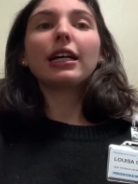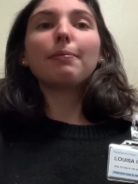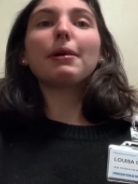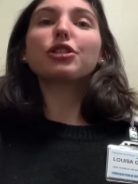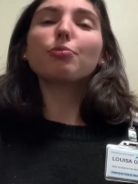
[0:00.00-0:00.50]

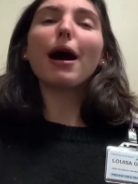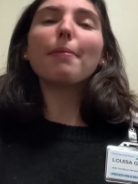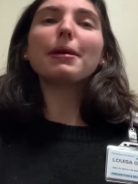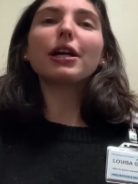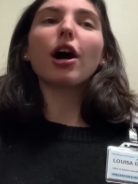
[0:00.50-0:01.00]
muscle
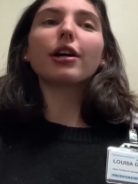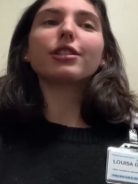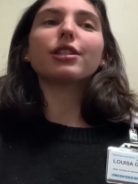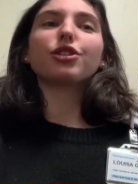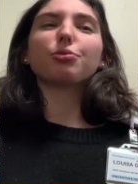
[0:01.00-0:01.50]
popping
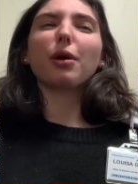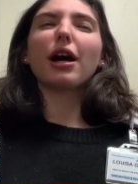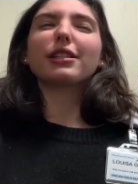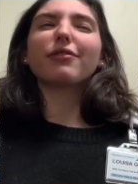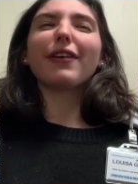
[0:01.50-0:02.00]
causes a
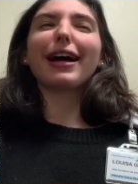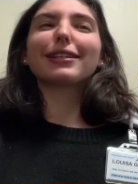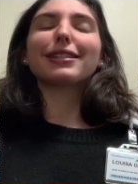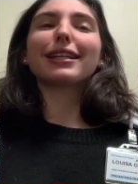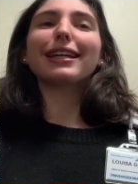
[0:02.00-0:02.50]
drug's
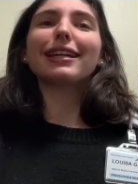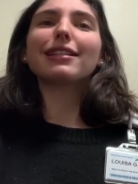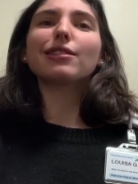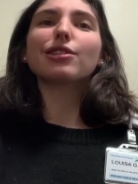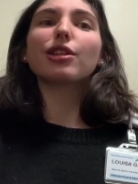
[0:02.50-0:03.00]
effects to kick
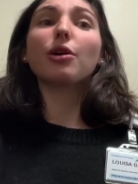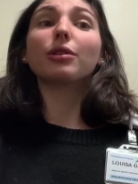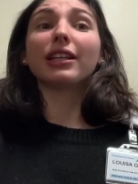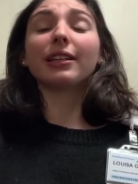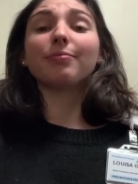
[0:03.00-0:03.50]
in
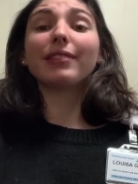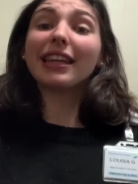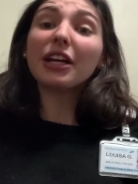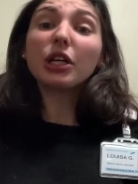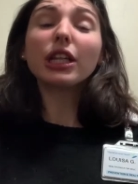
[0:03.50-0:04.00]
slowly
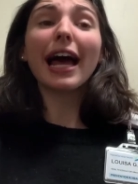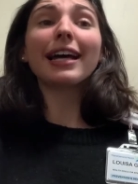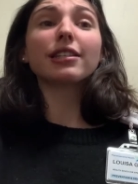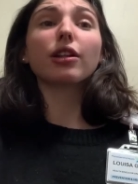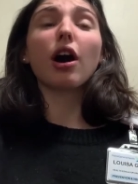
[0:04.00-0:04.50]
and they could
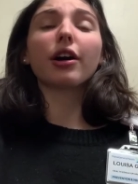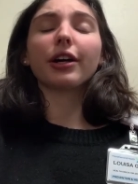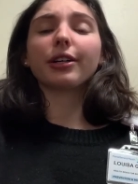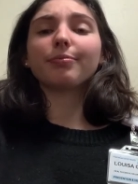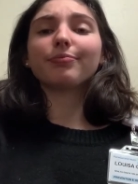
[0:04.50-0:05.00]
last
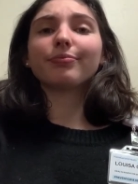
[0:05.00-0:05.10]
longer.